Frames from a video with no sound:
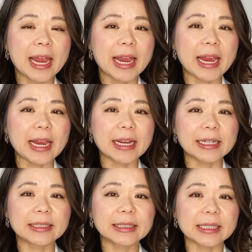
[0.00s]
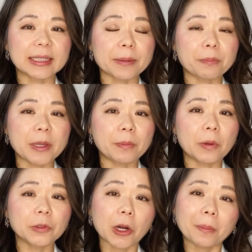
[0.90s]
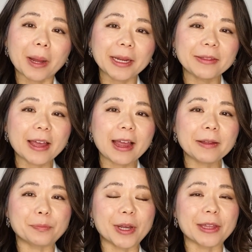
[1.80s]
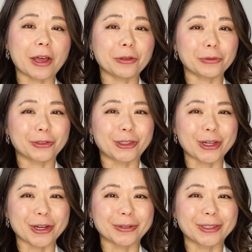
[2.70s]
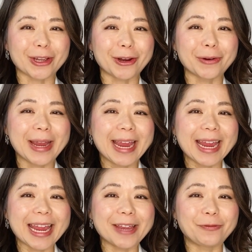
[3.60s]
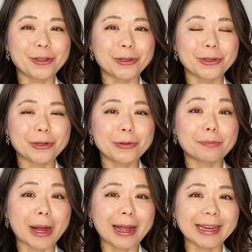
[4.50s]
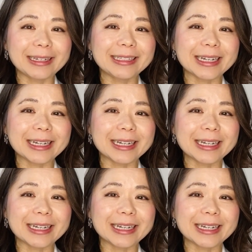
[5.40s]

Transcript: And some people don't mind that, but others do. So if you mind